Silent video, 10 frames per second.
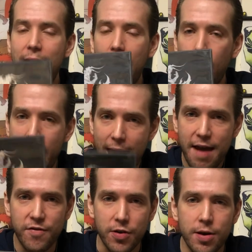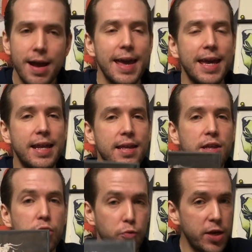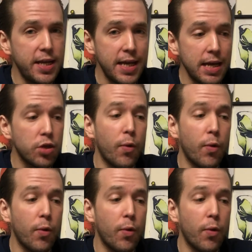However, it is 3D in